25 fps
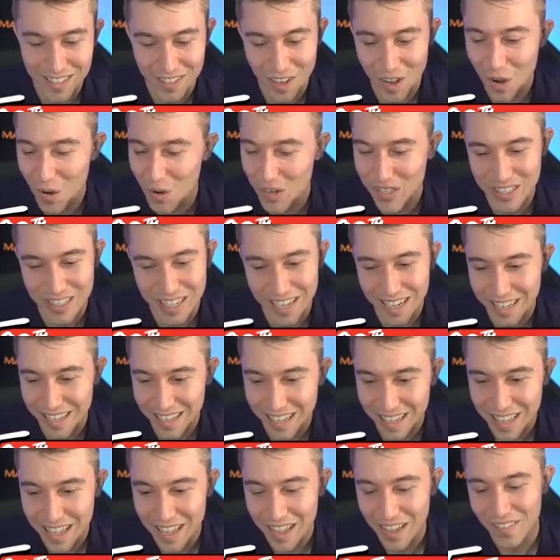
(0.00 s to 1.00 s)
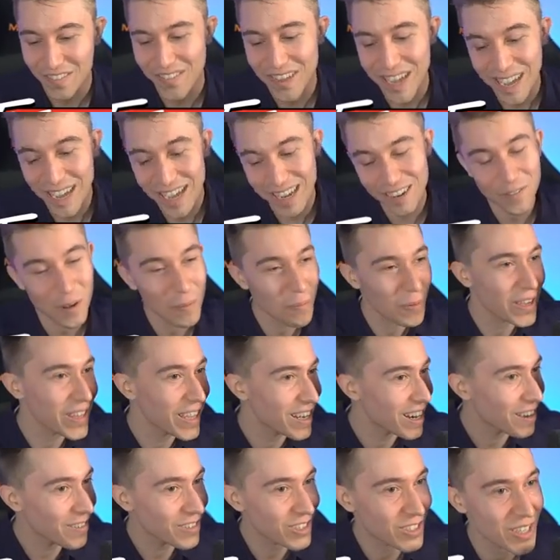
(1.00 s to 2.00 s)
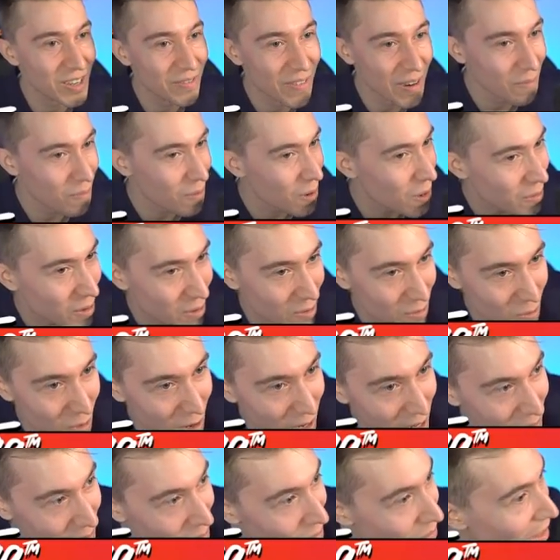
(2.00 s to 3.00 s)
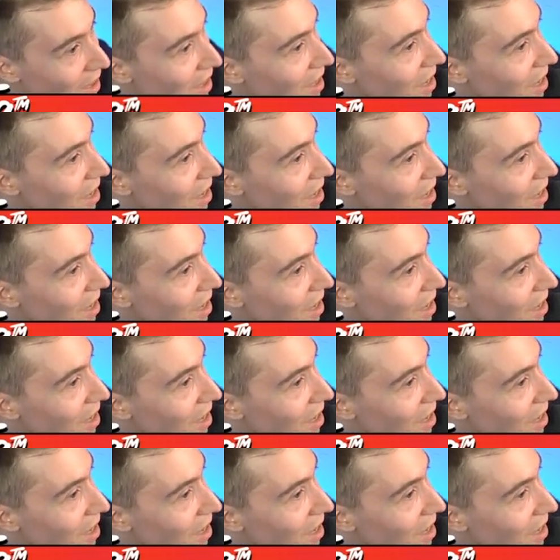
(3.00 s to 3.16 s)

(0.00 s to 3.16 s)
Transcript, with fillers: It's always like, man, if I play that off stream, I probably won.